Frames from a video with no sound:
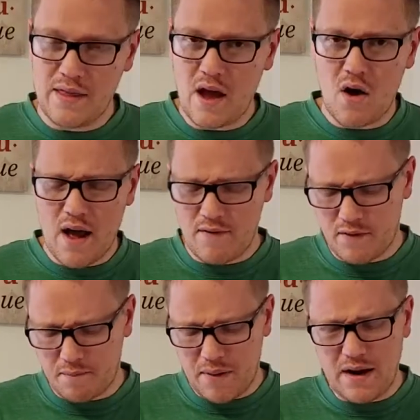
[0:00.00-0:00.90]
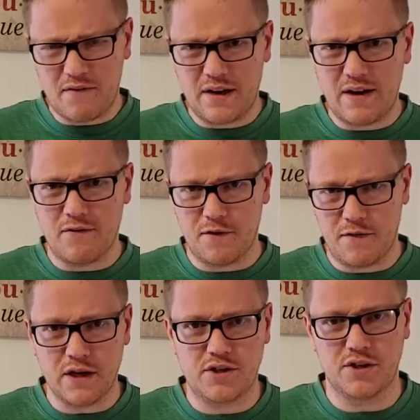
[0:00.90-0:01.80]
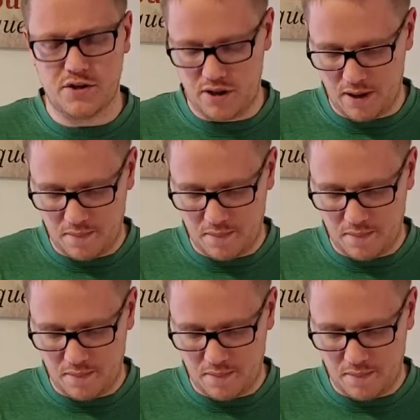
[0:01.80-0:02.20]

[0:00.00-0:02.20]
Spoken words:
they all have a bit of a different function to them.